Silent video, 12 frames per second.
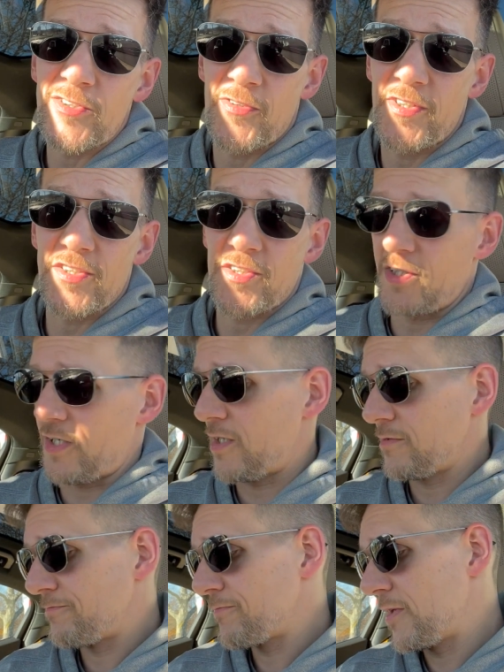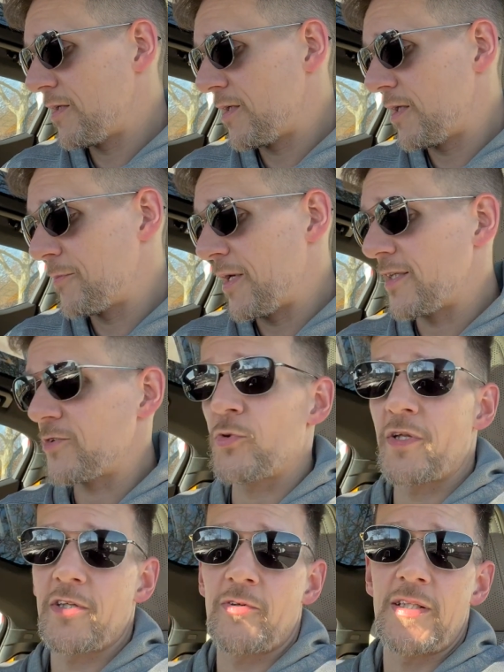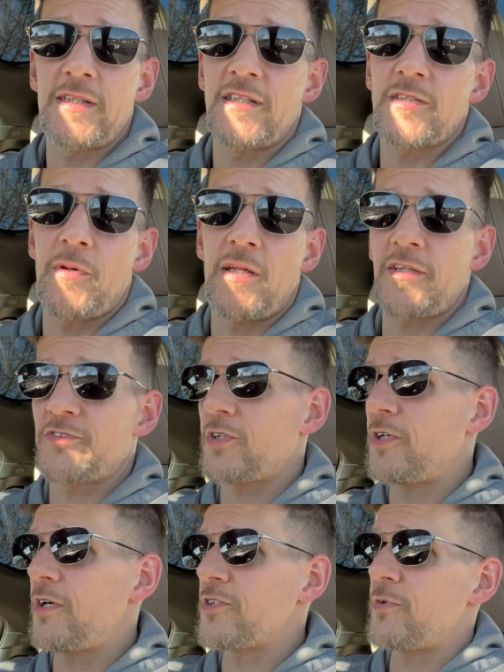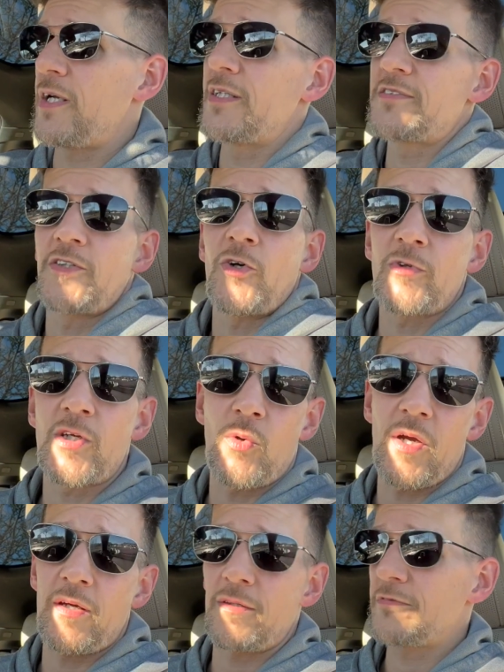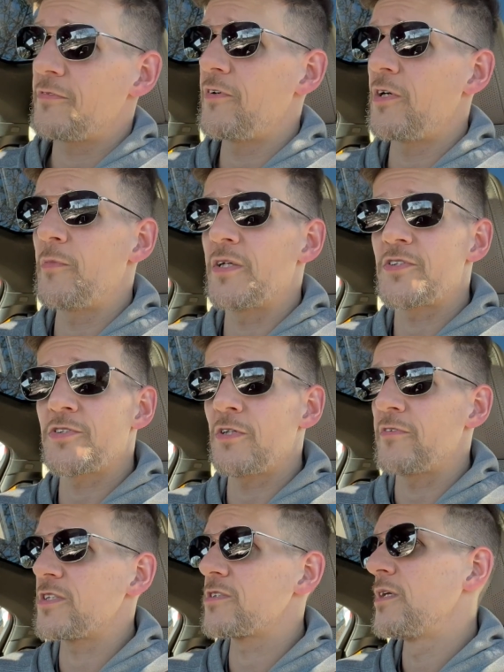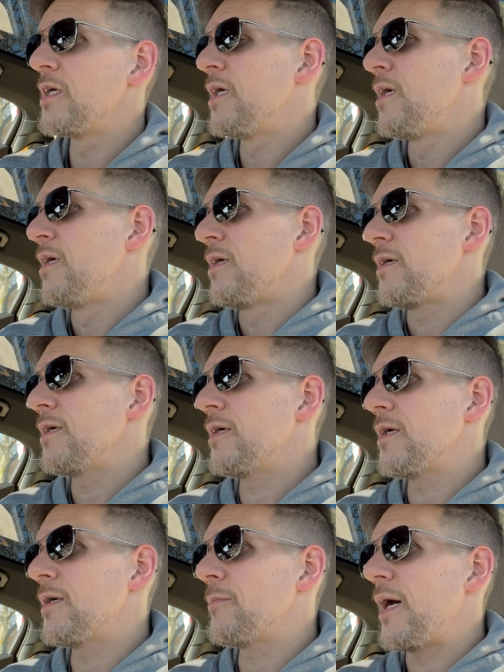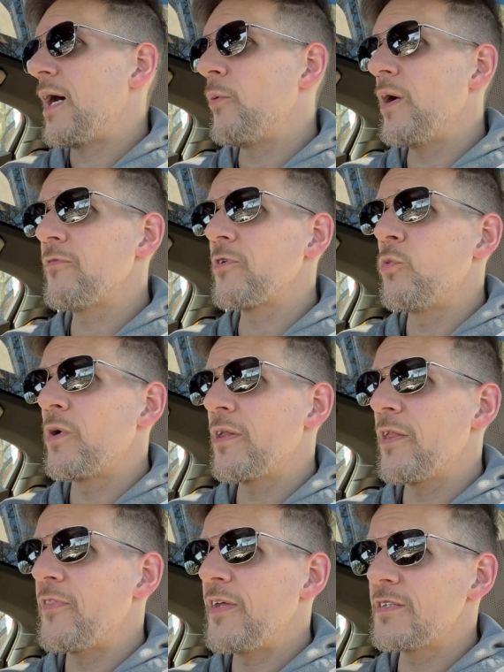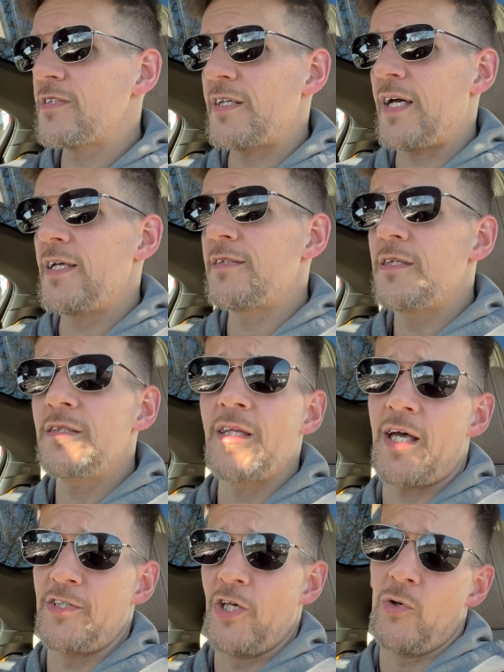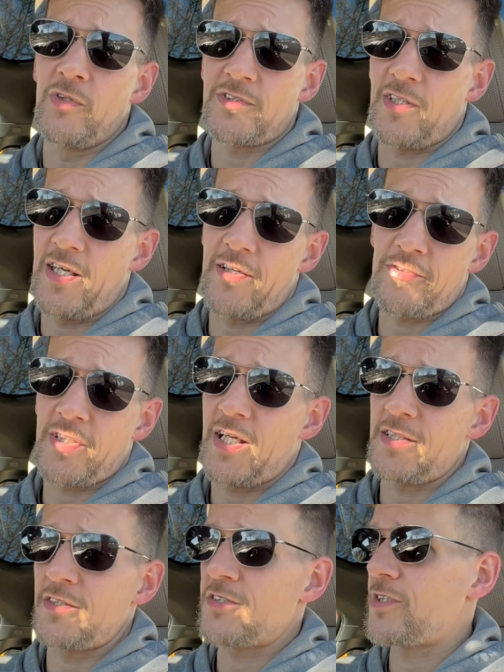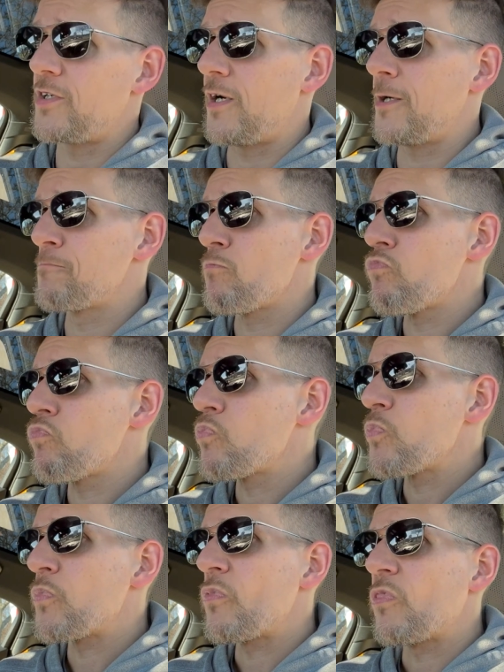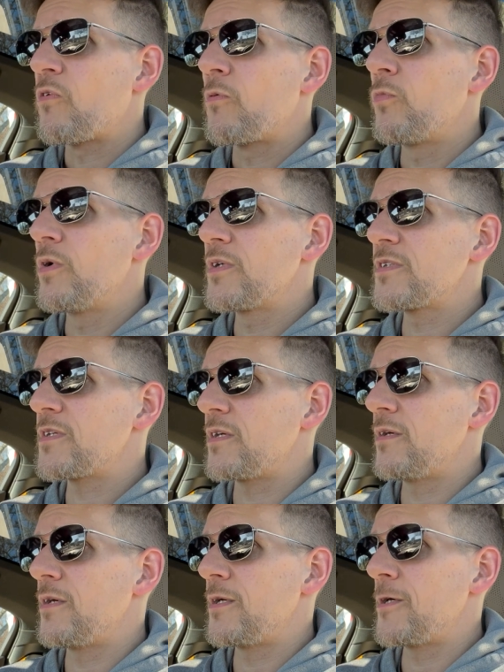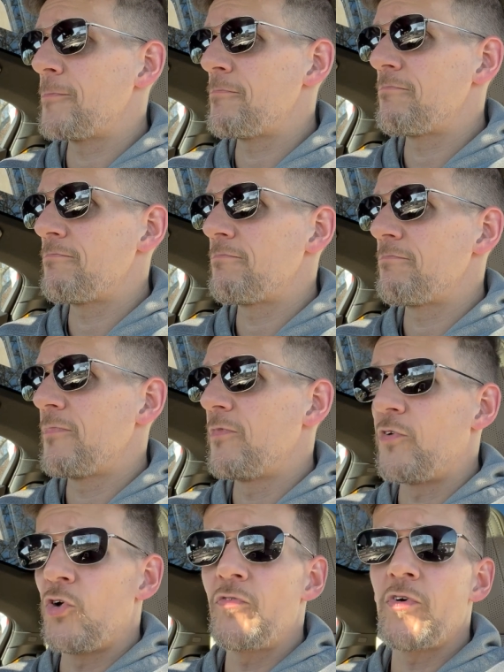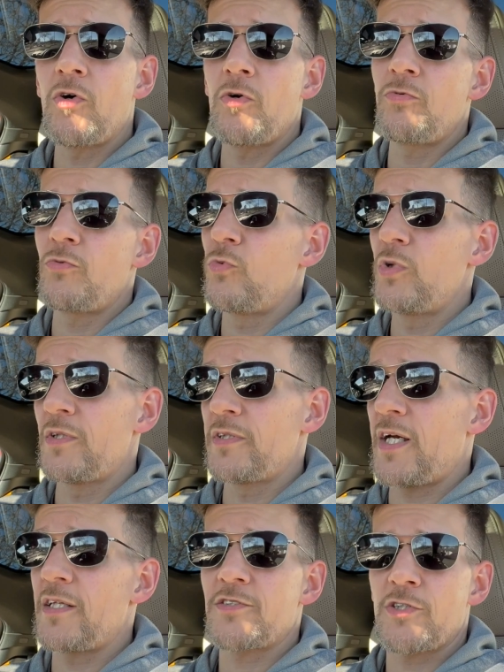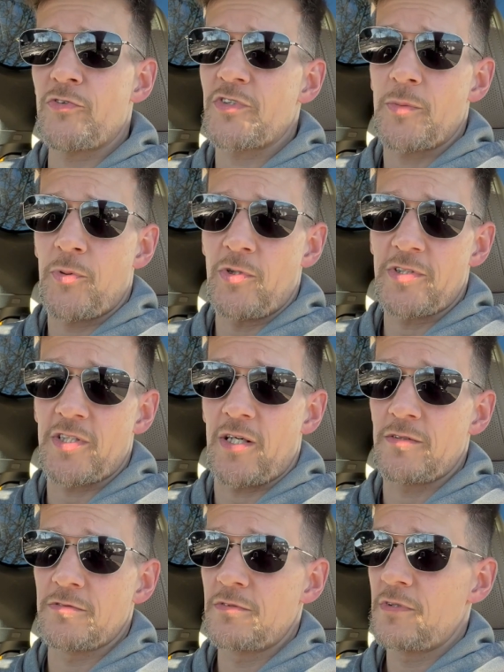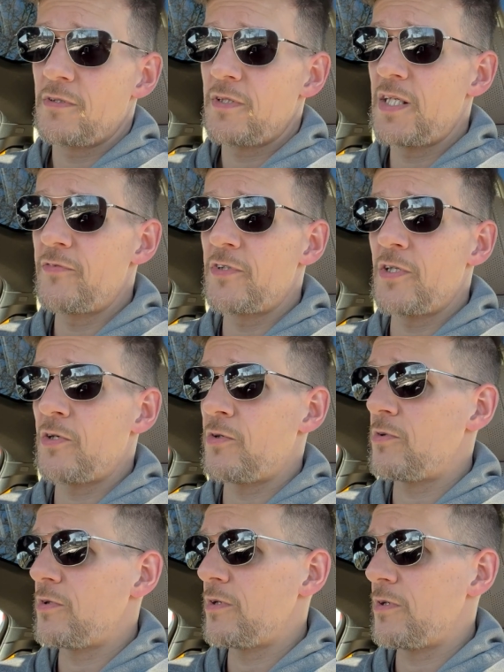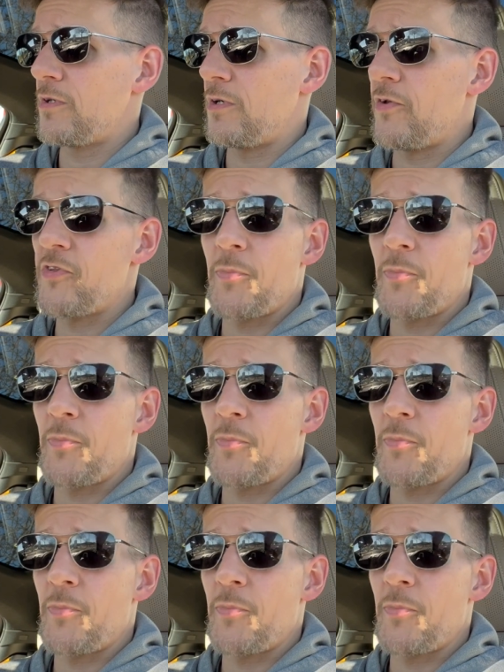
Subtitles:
for this car. And that's one of the great things about electric cars, right, is they don't require very much service. However, one of the things that I did not know until after I got this car was Volvo will not service the Polestar, even though all the